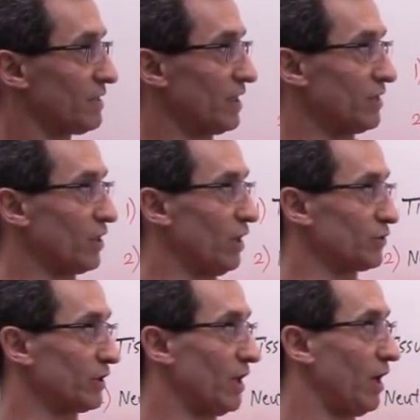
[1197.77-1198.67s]

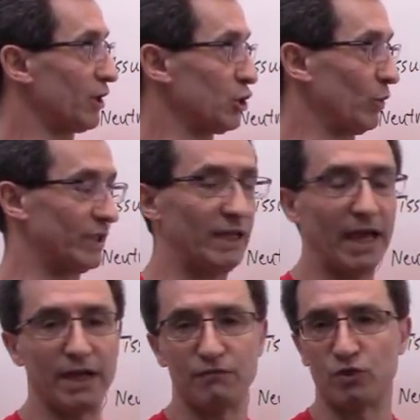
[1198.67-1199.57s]
10,000 IU a day.
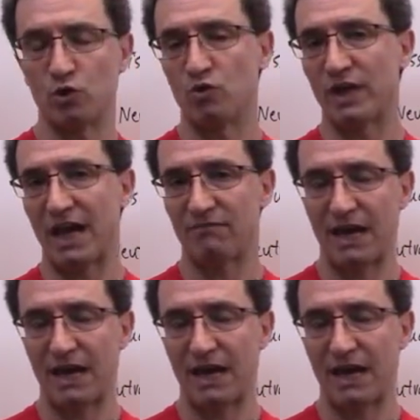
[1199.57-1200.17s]
And if you don't have